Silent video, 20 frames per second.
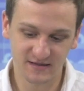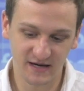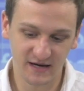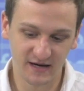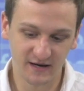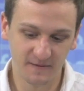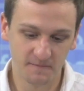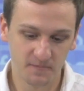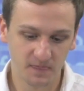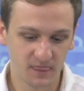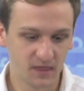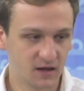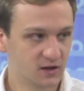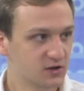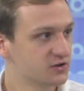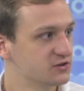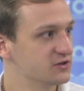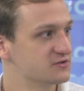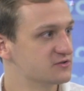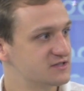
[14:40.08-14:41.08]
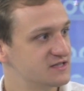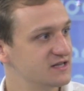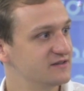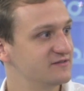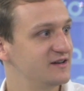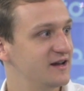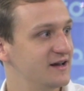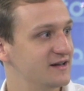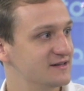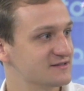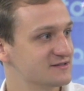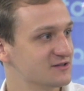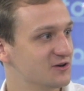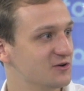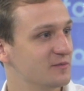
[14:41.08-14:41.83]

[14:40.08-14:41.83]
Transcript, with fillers: say, "Look at those dividends.